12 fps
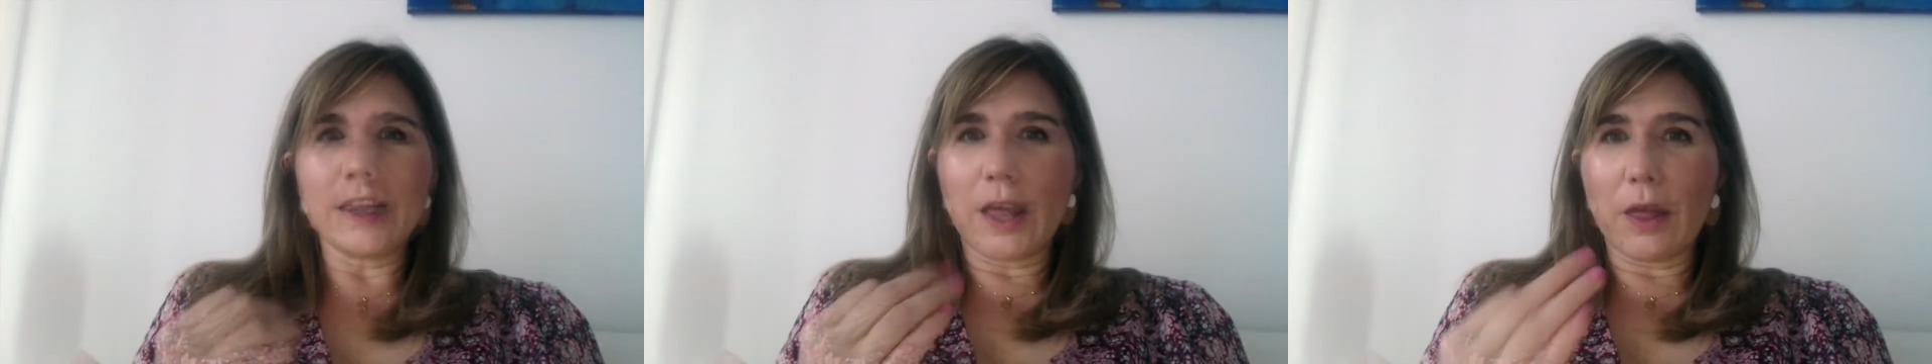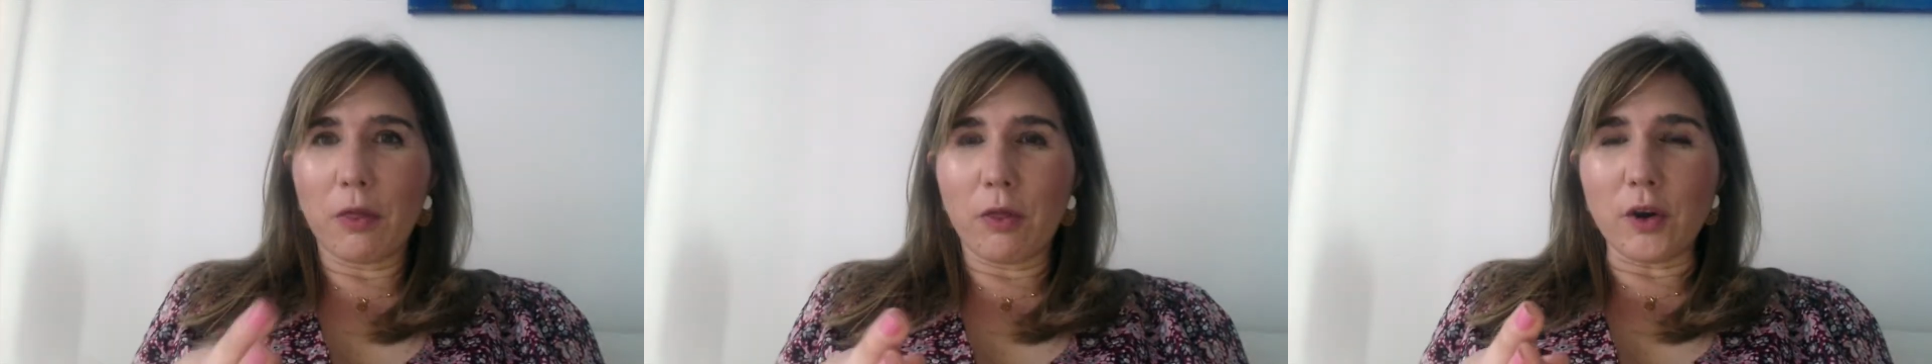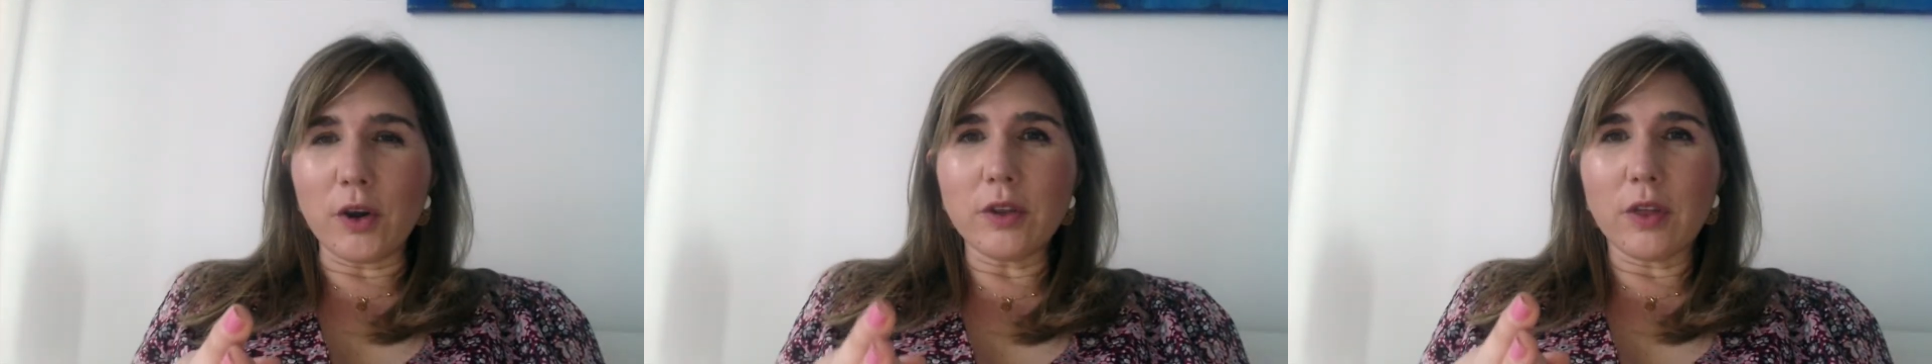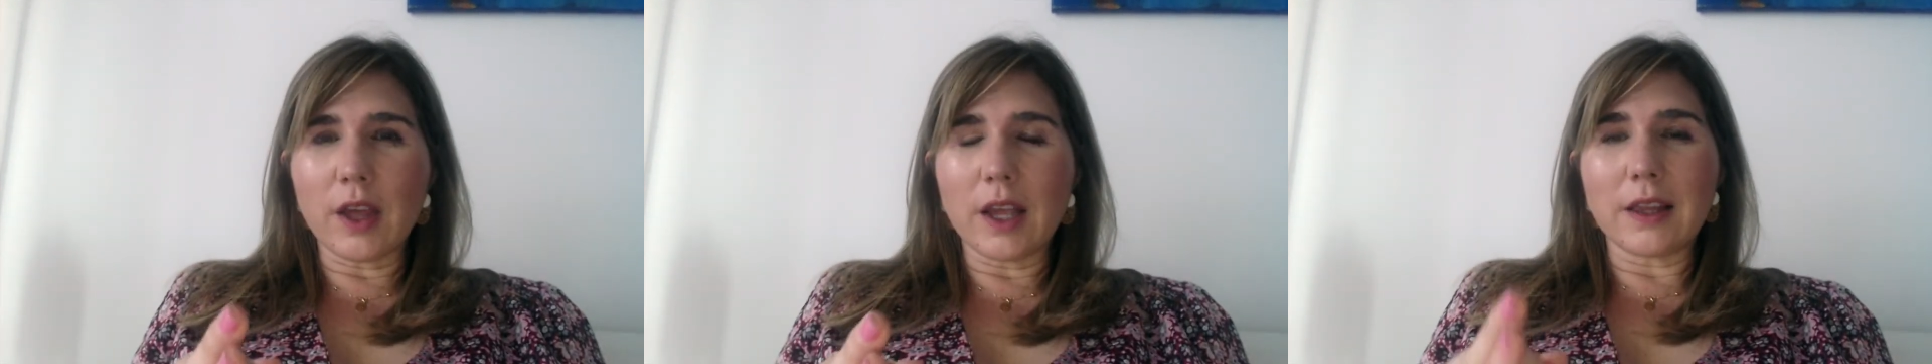The third
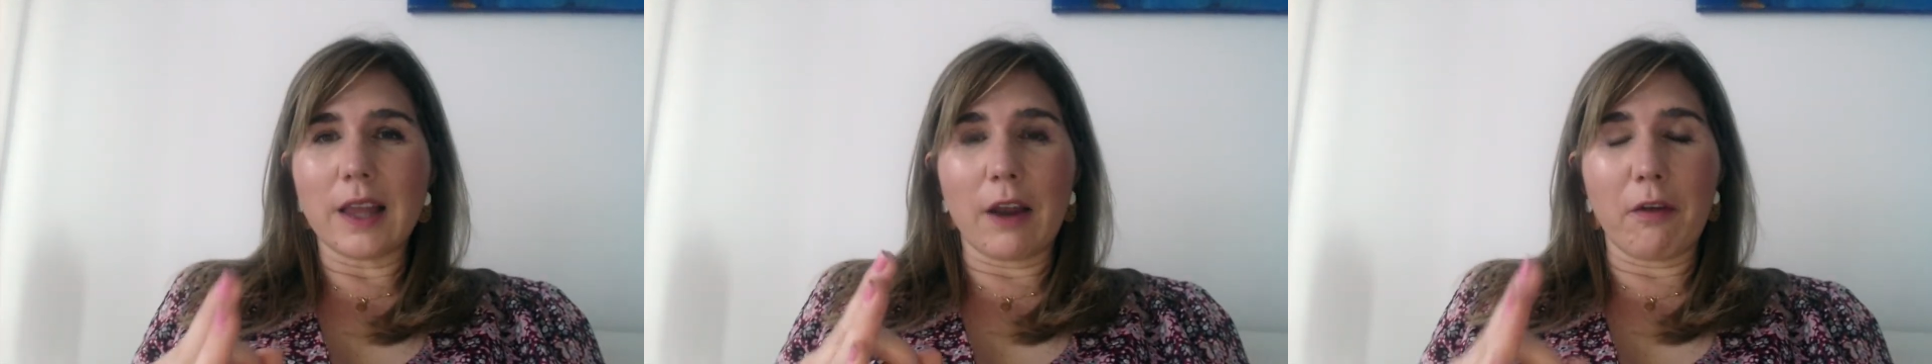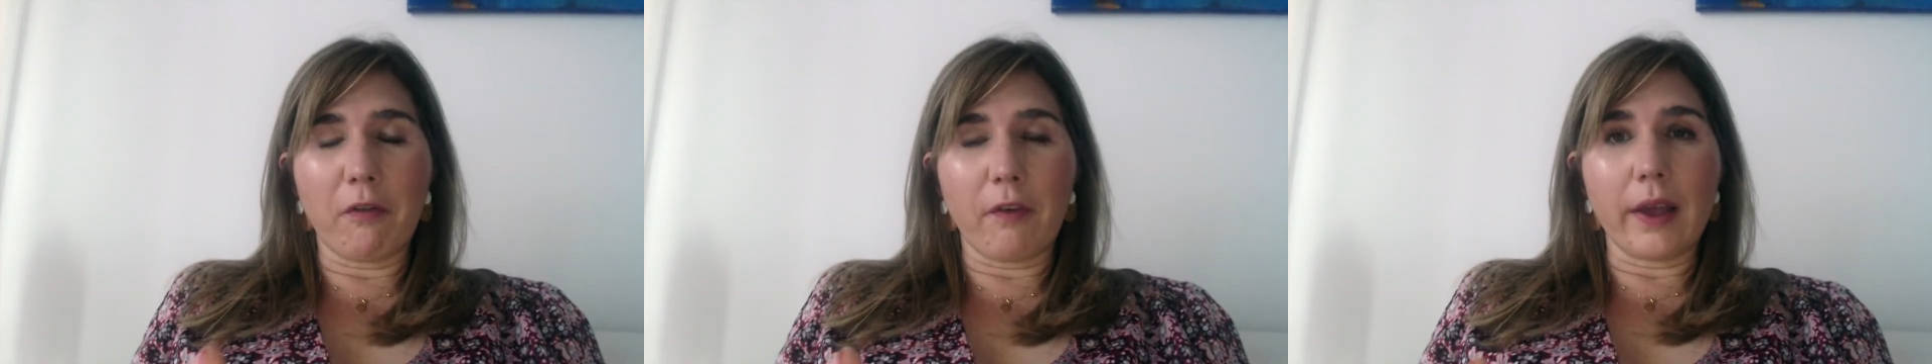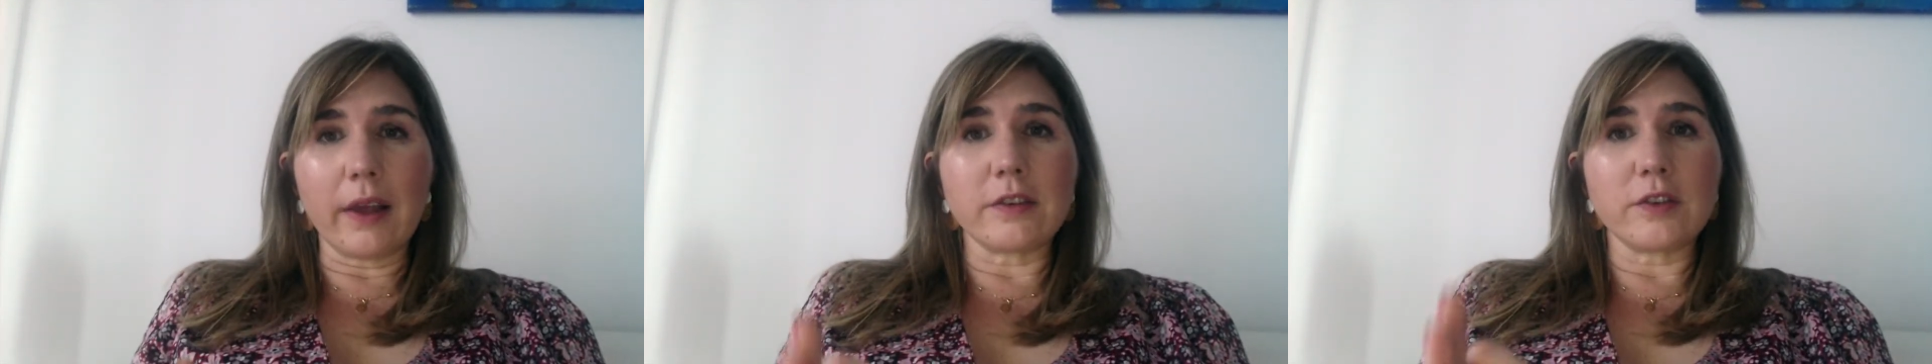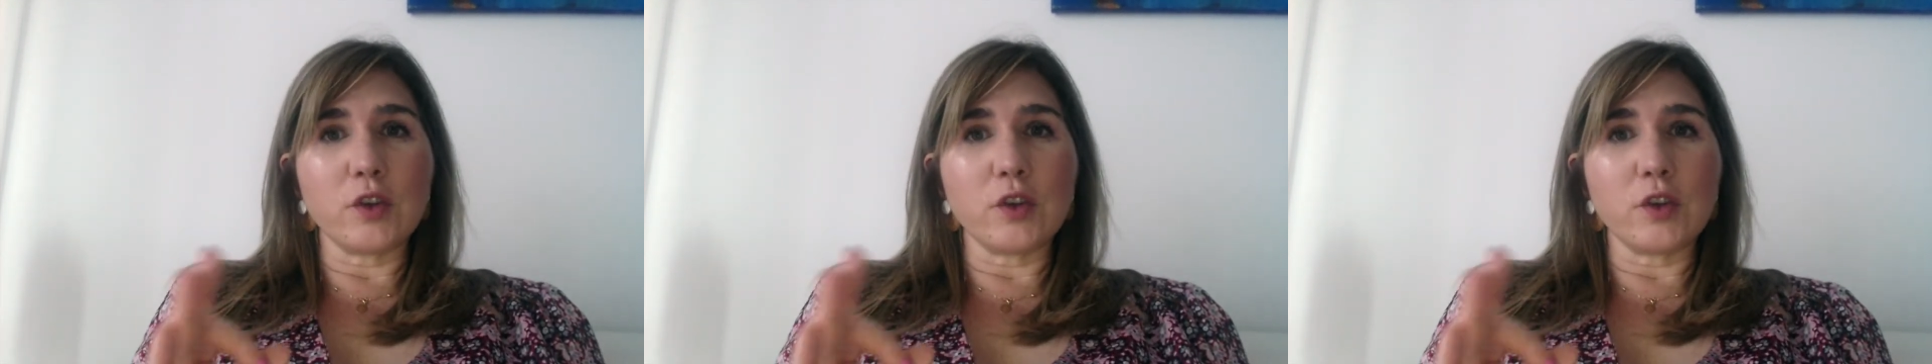thing that affects